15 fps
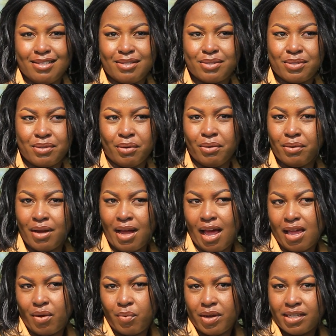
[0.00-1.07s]
So
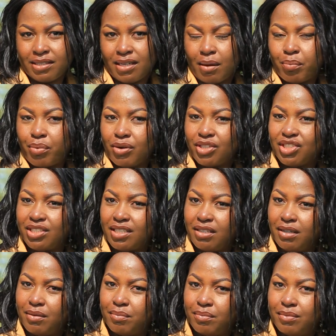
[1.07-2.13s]
I went, approached
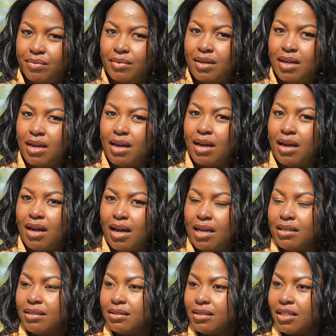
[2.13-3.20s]
him,
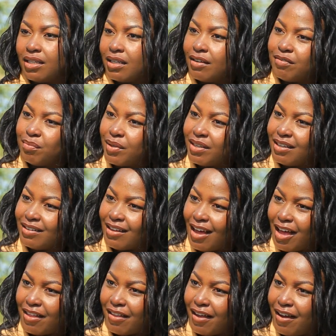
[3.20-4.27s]
and he gave me the
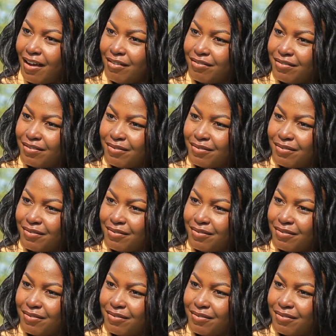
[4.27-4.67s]
other half.